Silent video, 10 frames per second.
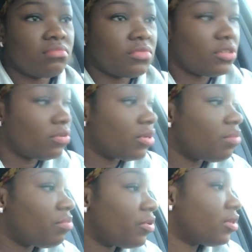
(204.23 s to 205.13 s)

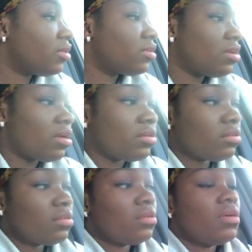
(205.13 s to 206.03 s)
in Brooklyn and
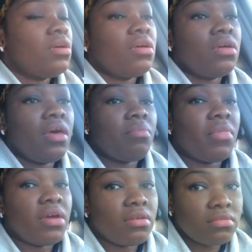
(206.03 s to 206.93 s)
get
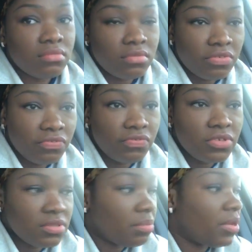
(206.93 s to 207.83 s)
my
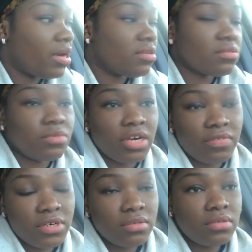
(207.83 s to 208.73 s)
food supplies,
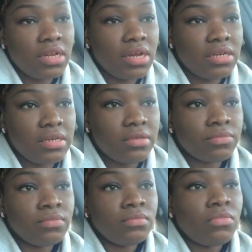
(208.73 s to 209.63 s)
whatever that I need.
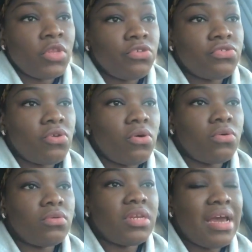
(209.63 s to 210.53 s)

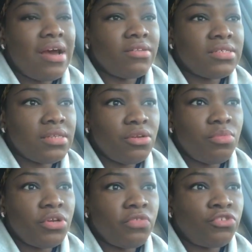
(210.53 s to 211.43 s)
So now there's a little
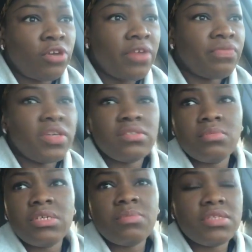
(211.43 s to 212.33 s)
bit of traffic.
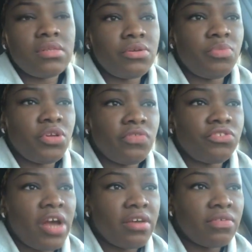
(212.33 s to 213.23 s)
Sometimes there's a little bit of
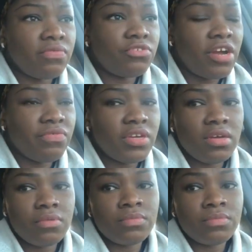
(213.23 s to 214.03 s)
traffic